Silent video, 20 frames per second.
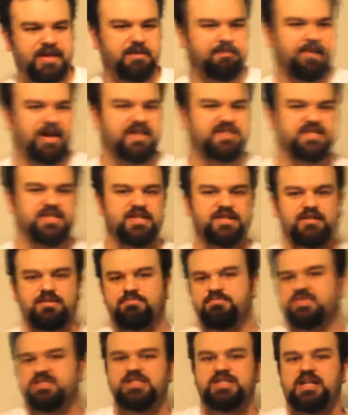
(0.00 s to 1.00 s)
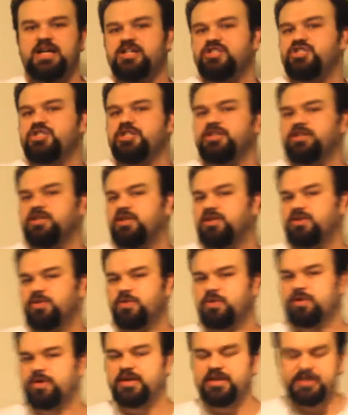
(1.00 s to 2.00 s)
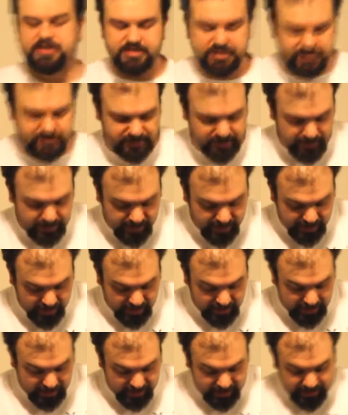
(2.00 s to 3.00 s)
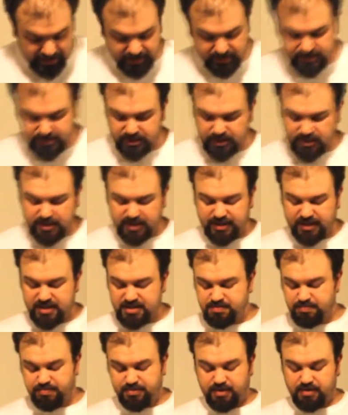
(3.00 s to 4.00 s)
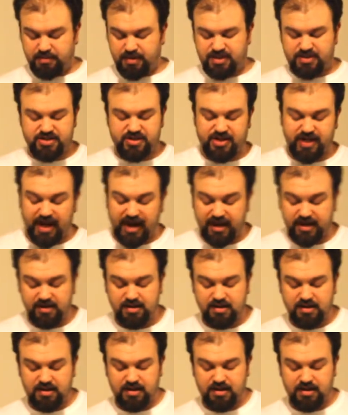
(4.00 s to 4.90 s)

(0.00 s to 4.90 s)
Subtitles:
a basic slashing noise. So yeah, that's pretty much that.